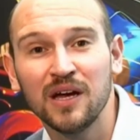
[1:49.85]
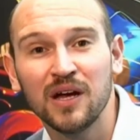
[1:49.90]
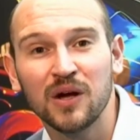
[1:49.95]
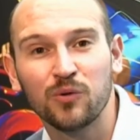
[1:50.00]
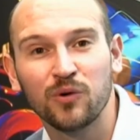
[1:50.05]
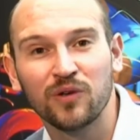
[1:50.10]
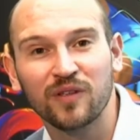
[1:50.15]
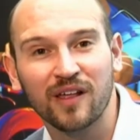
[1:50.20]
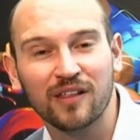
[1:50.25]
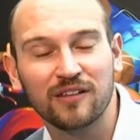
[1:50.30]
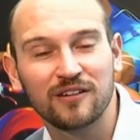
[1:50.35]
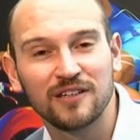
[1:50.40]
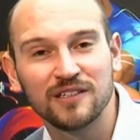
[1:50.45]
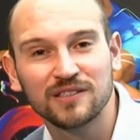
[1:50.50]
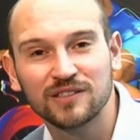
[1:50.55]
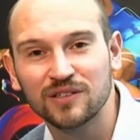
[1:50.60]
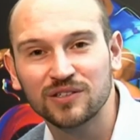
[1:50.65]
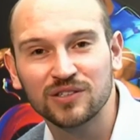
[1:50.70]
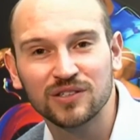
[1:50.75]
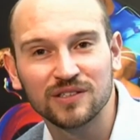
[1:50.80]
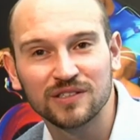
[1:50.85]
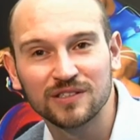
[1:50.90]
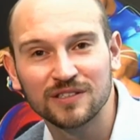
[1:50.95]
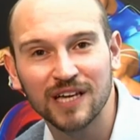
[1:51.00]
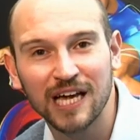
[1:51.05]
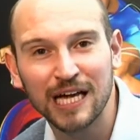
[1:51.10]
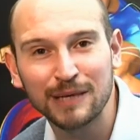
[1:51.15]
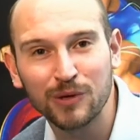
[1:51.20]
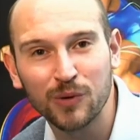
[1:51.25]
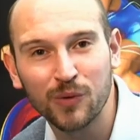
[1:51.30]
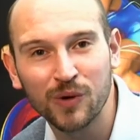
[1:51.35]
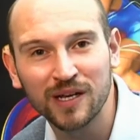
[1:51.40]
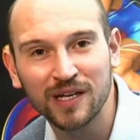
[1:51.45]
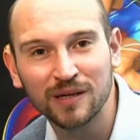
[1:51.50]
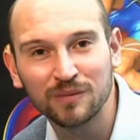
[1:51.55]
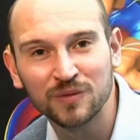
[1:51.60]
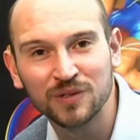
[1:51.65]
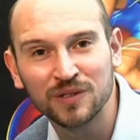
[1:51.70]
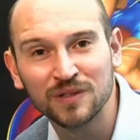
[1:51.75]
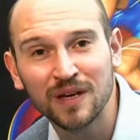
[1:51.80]
with athletes such as Amy
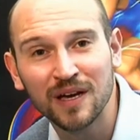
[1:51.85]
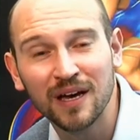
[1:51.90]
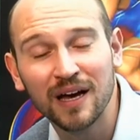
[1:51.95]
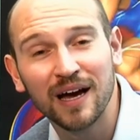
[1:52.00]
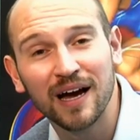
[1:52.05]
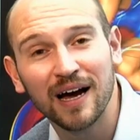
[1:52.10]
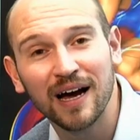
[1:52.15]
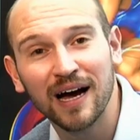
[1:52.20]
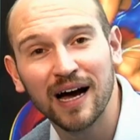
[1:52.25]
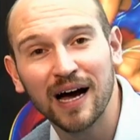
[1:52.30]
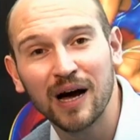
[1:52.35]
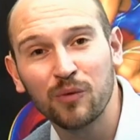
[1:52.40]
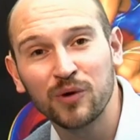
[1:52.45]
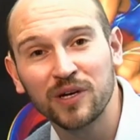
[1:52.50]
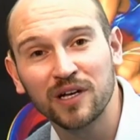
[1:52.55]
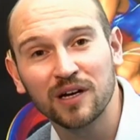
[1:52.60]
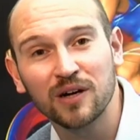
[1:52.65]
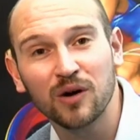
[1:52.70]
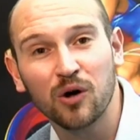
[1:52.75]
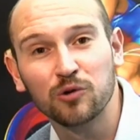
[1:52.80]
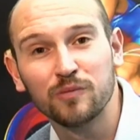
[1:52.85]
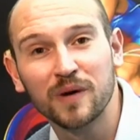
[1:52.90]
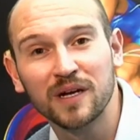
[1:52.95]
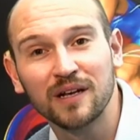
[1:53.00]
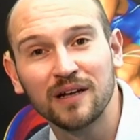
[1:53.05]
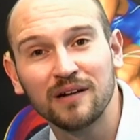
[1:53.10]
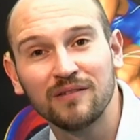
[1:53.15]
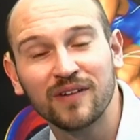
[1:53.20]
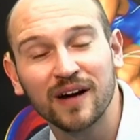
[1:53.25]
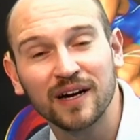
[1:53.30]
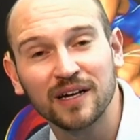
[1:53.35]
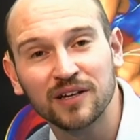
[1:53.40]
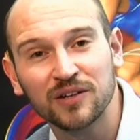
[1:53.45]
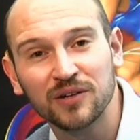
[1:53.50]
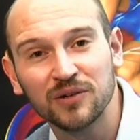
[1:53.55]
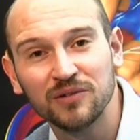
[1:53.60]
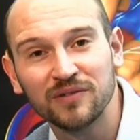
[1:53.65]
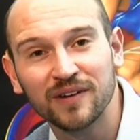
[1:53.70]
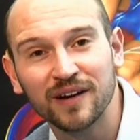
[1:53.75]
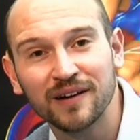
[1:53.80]
Williams winning a gold medal in
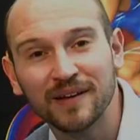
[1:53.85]
Vancouver.